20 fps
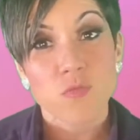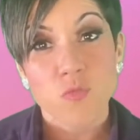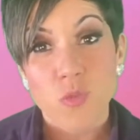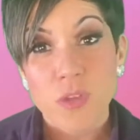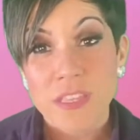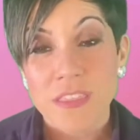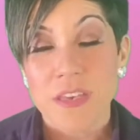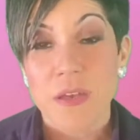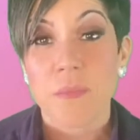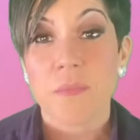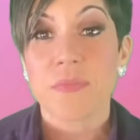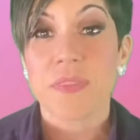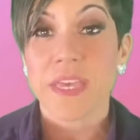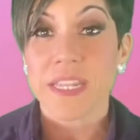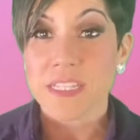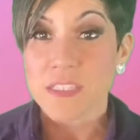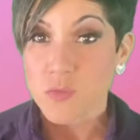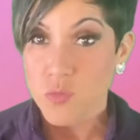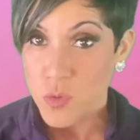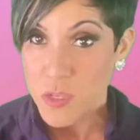rhythm that
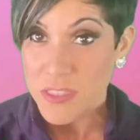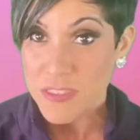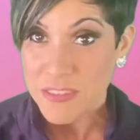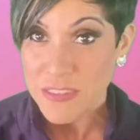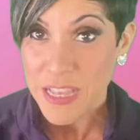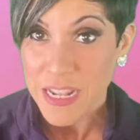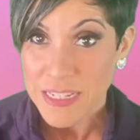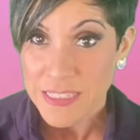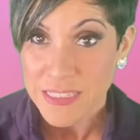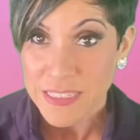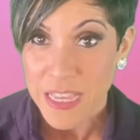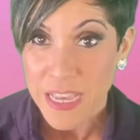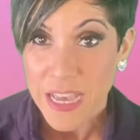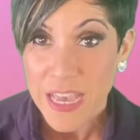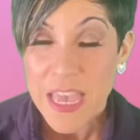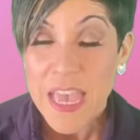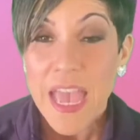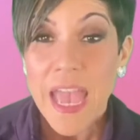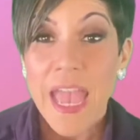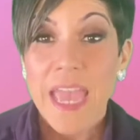is with salsa.
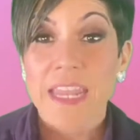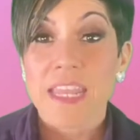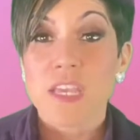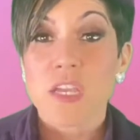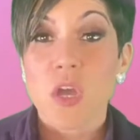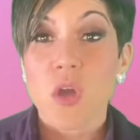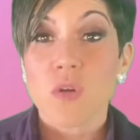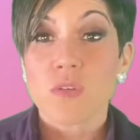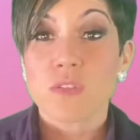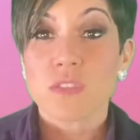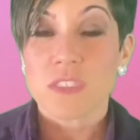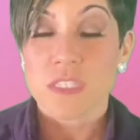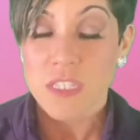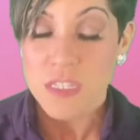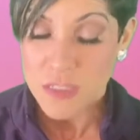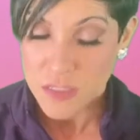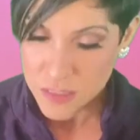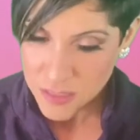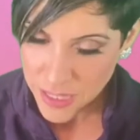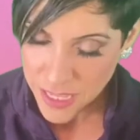And it goes
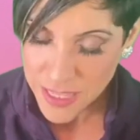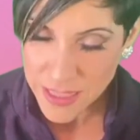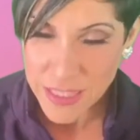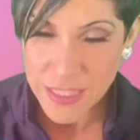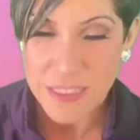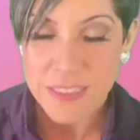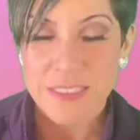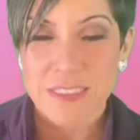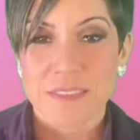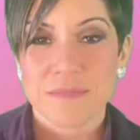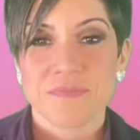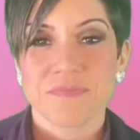like this.